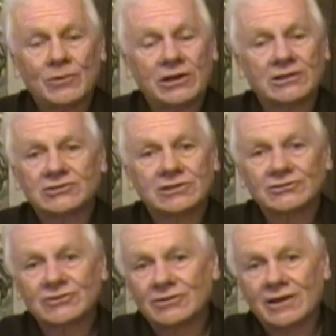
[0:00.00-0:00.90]
I mean, it's still
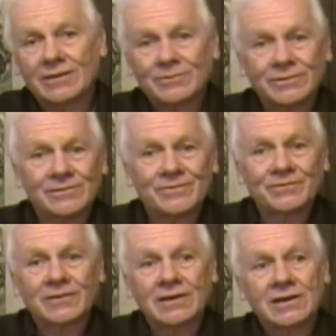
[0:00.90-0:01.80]
screwed up.
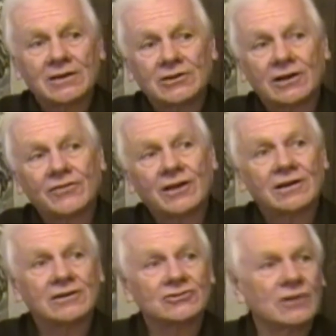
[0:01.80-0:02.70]
Now, I think
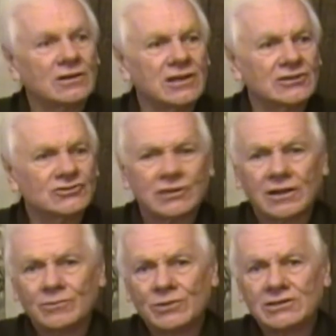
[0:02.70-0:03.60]
I saw
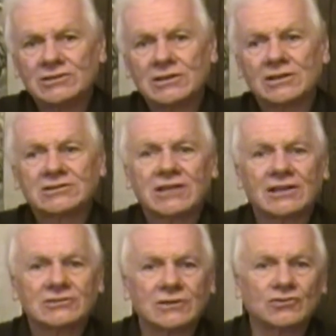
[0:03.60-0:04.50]
yesterday BC has
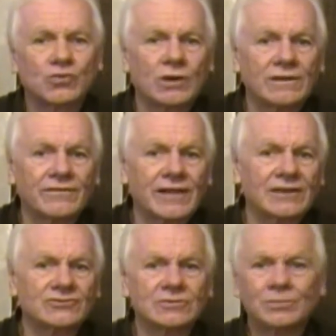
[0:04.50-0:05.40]
tested
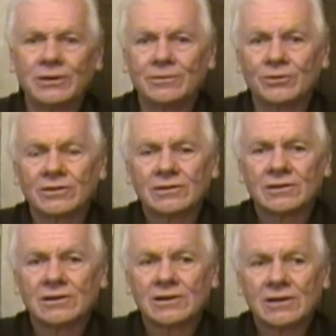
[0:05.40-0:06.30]
12,000 people.
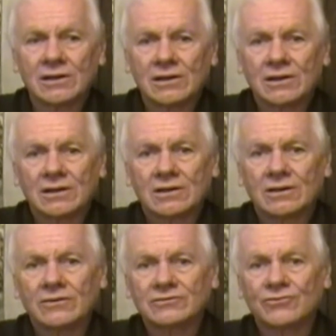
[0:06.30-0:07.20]

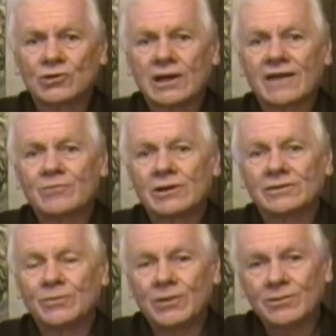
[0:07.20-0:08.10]
There's 4.5
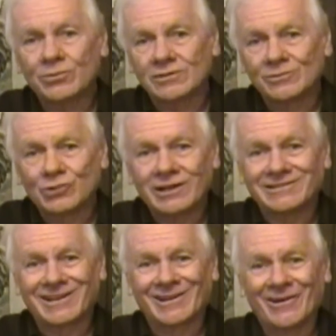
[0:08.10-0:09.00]
million people in
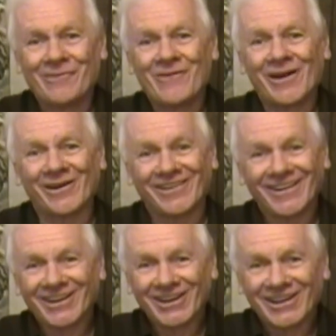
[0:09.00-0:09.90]
British Columbia.
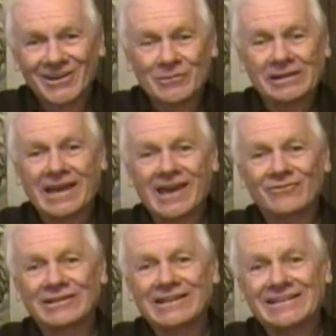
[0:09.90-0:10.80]
I mean, they
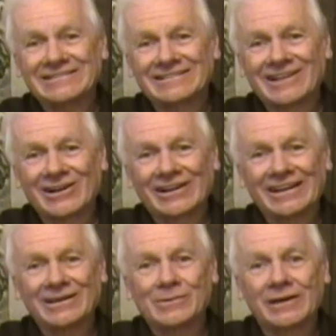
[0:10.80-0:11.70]
haven't tested
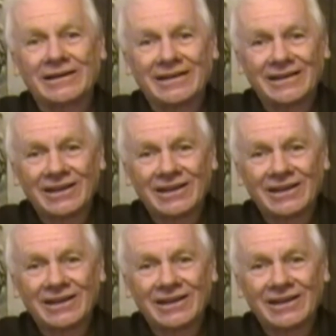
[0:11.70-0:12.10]
hardly anybody.